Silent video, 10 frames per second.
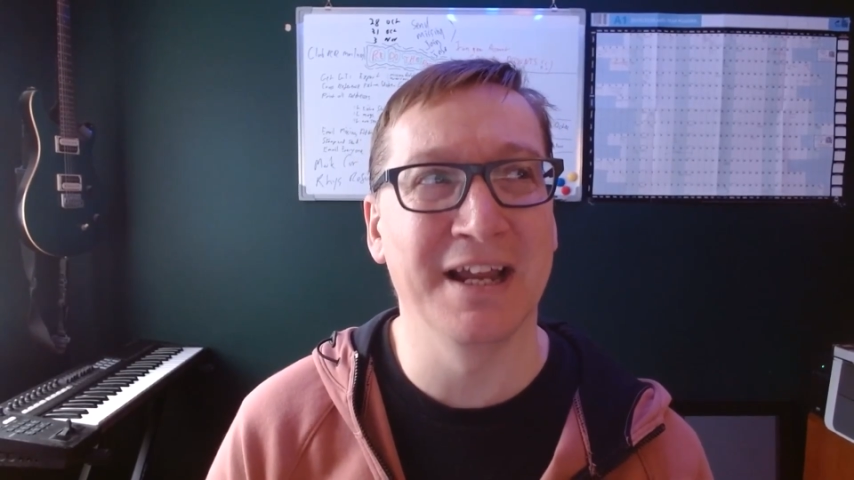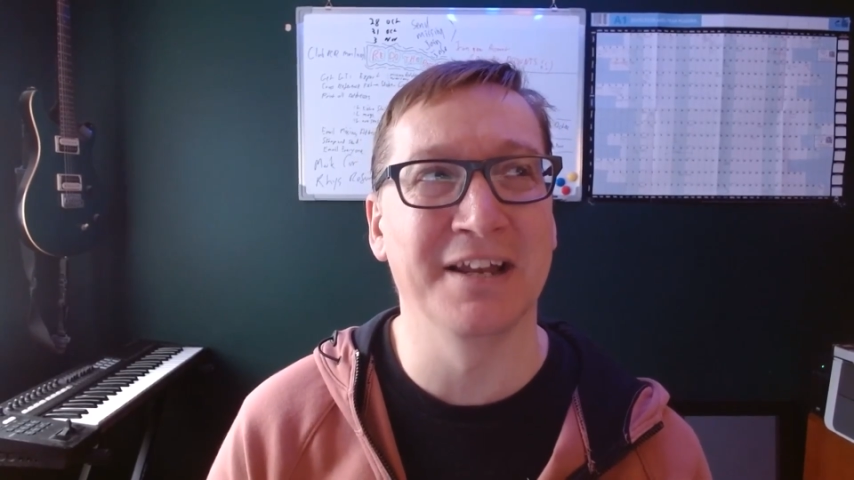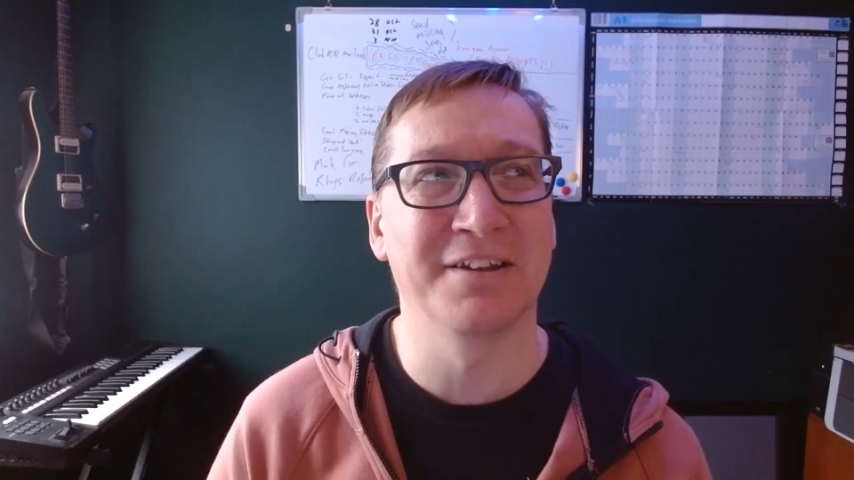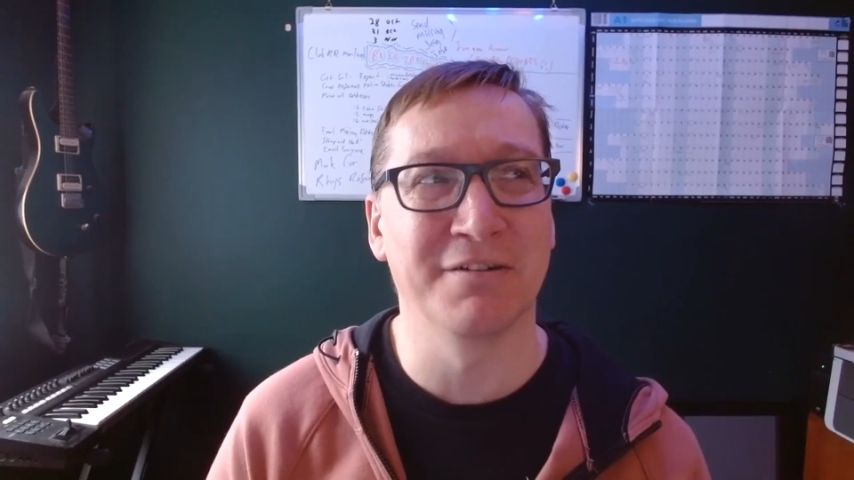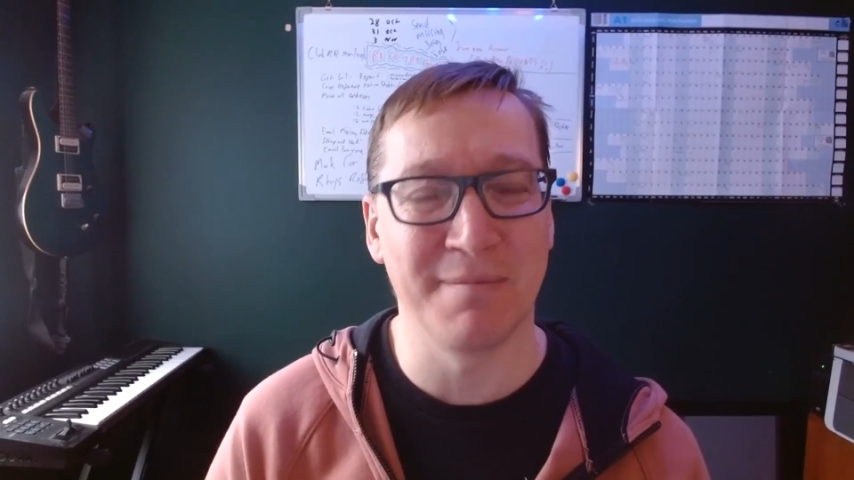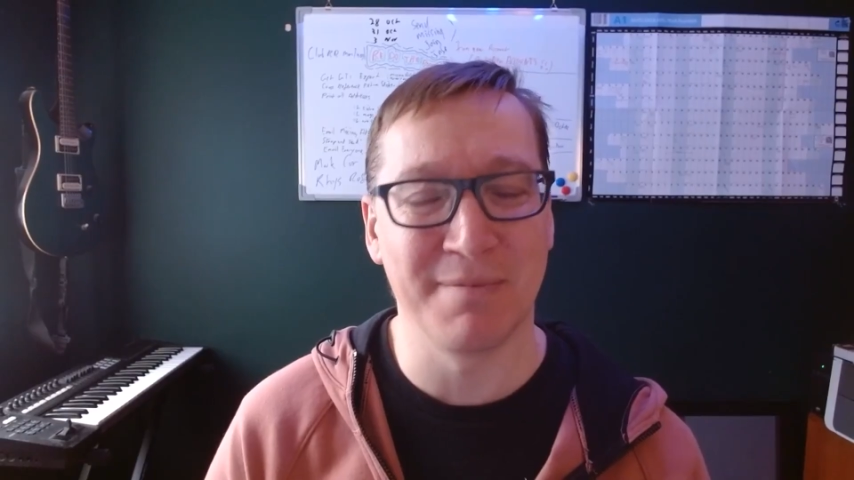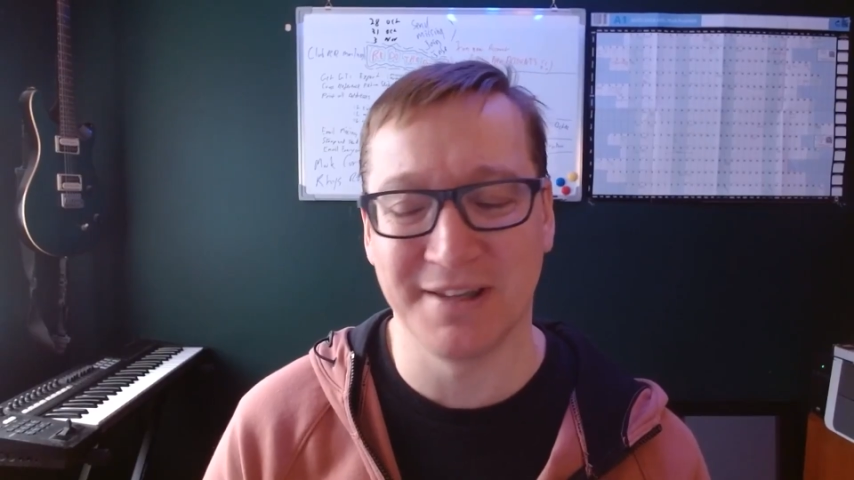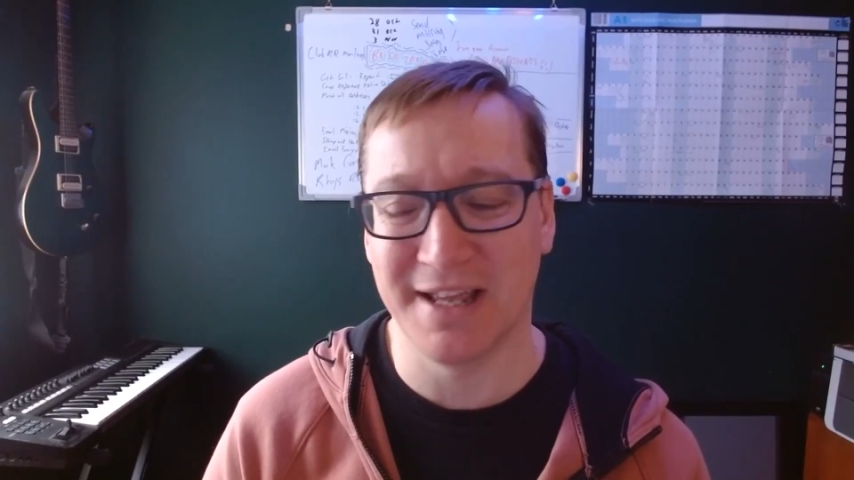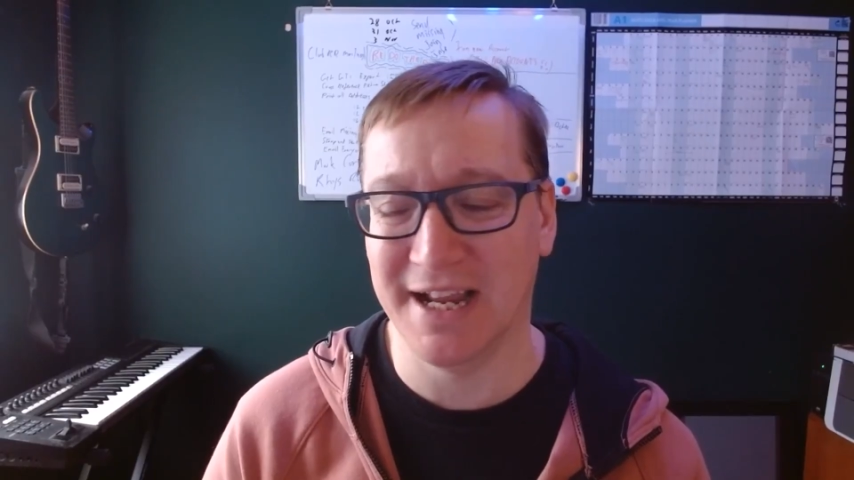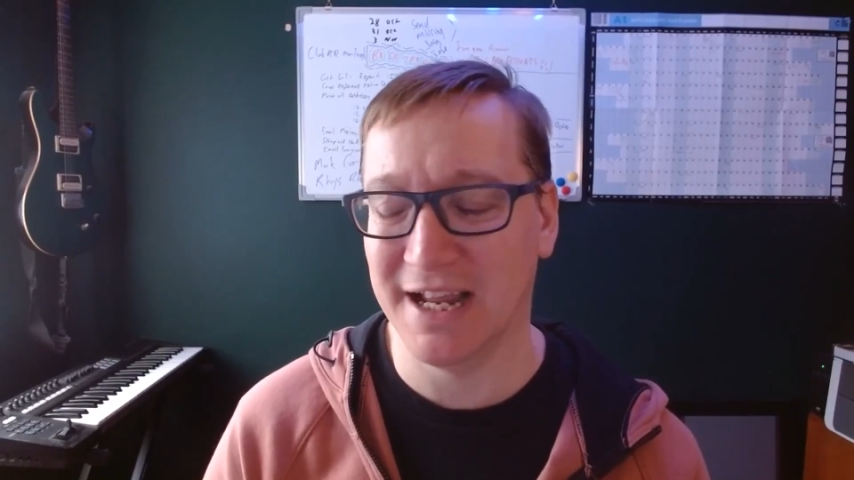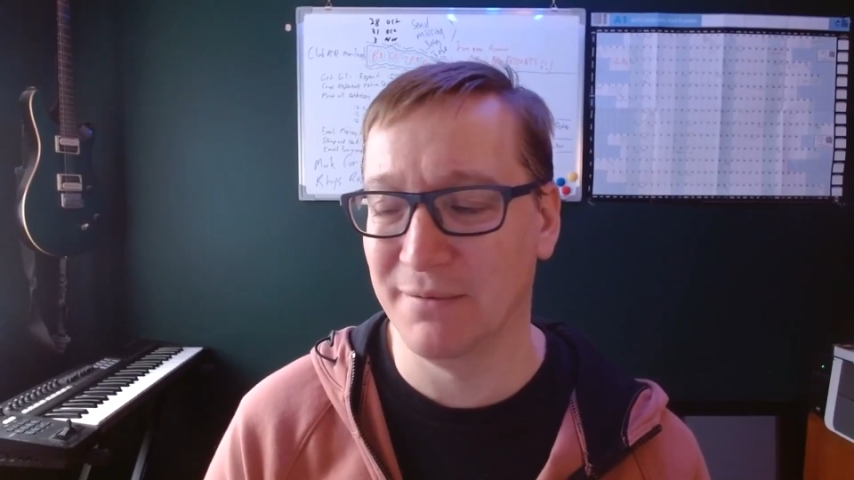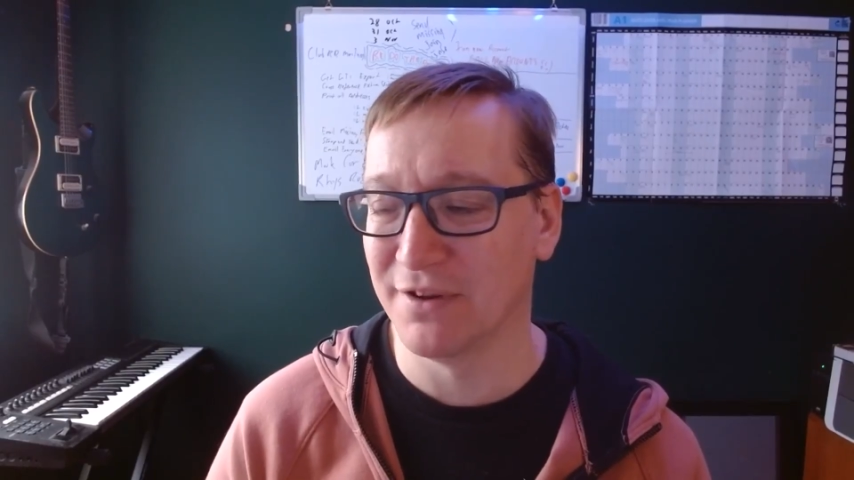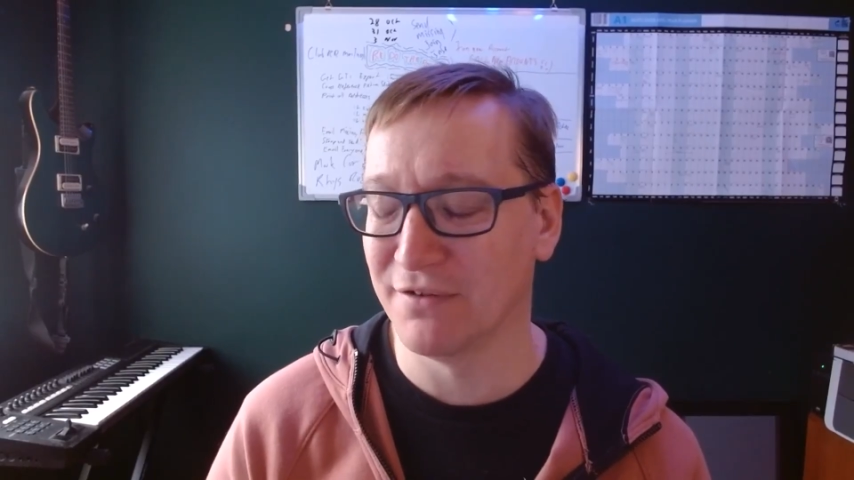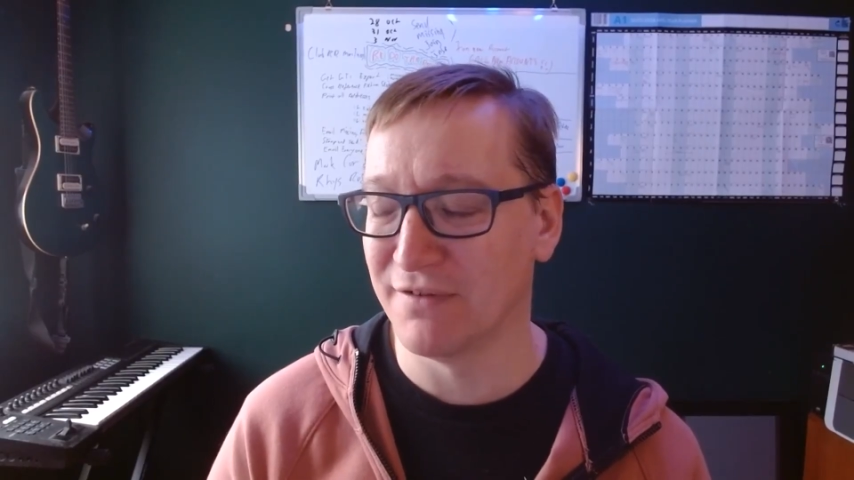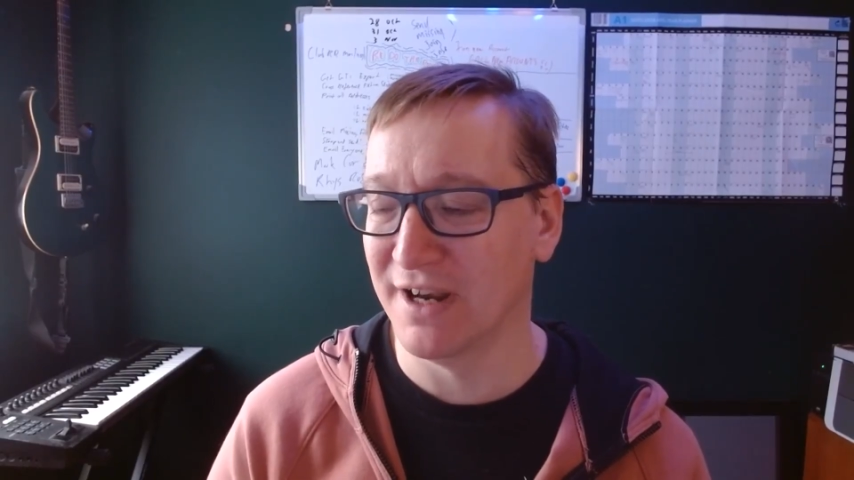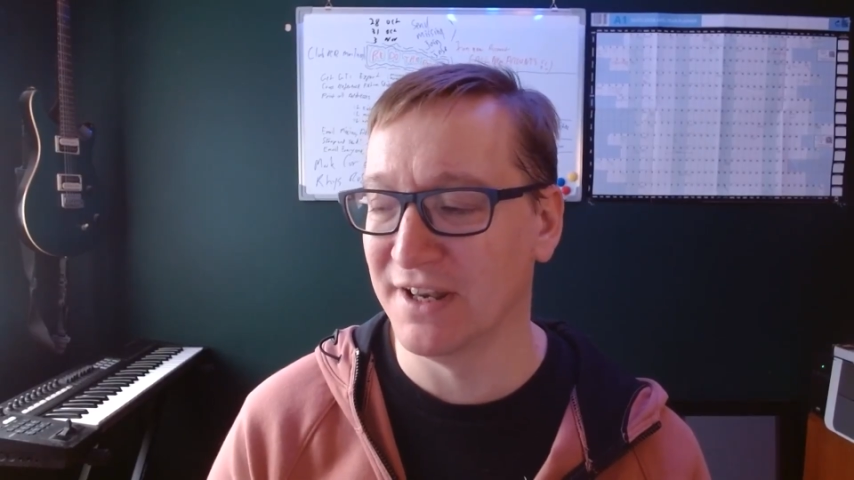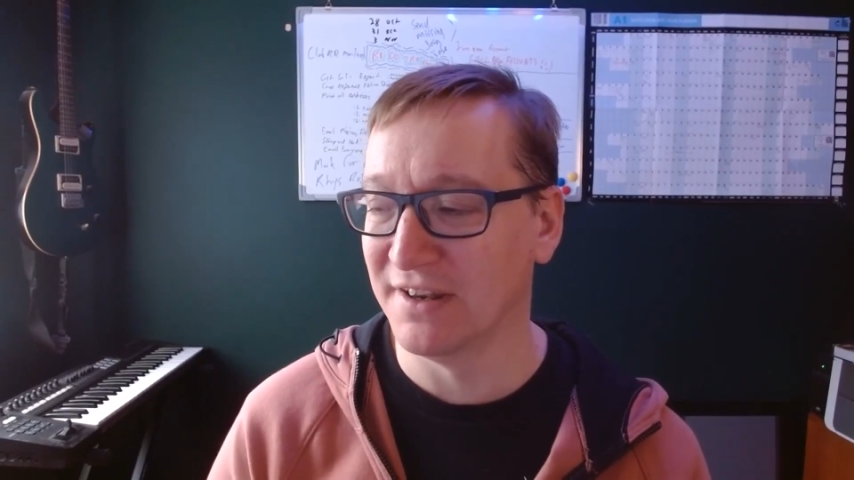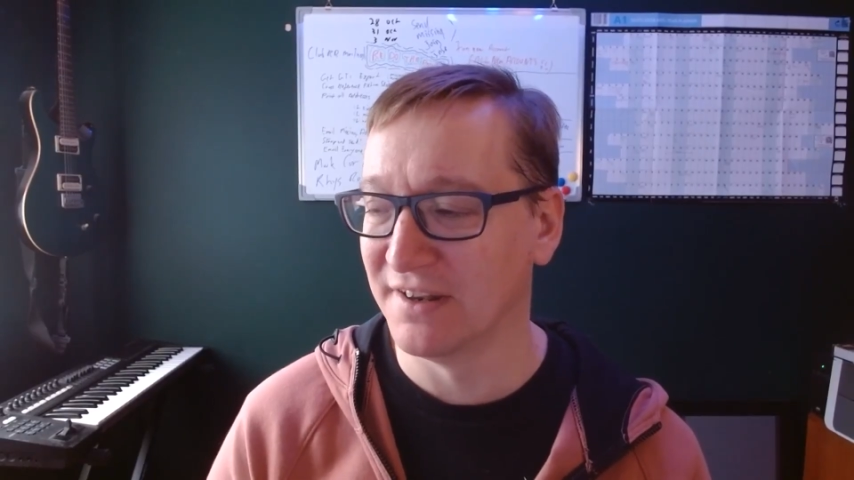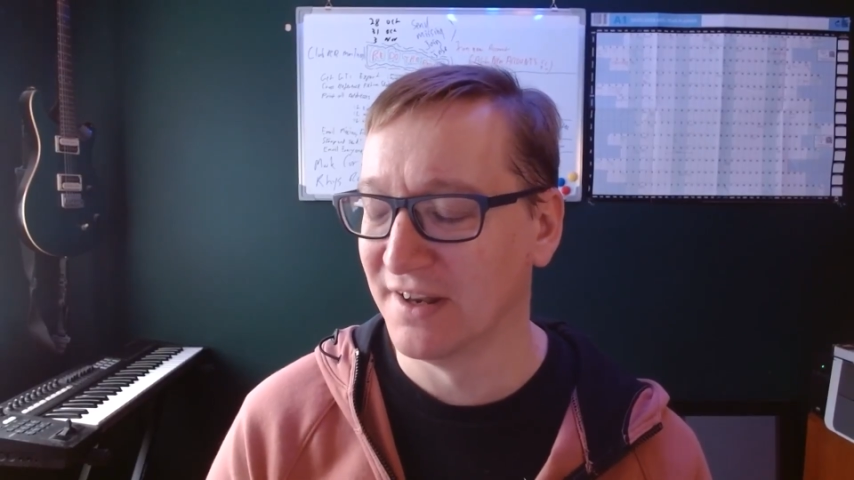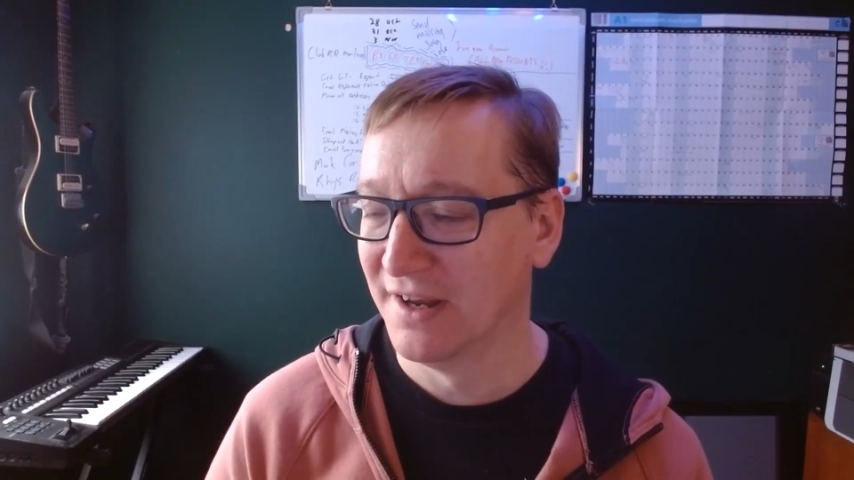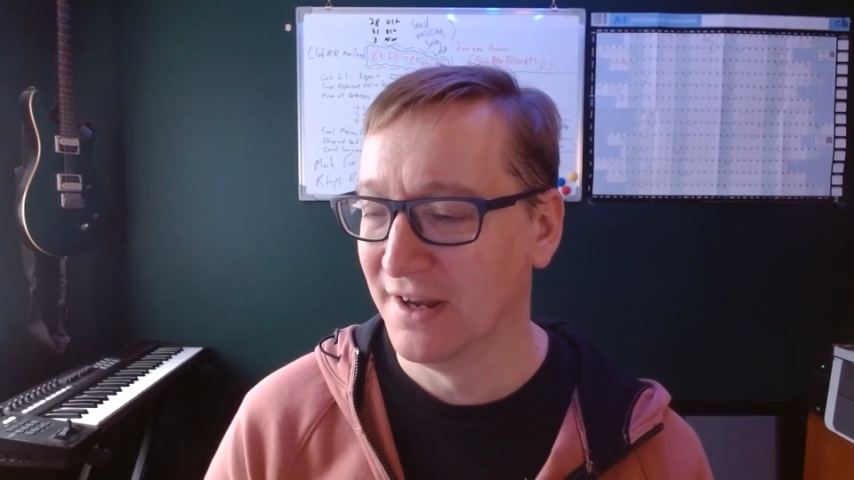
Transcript: and it's a great place to hang out with your friends.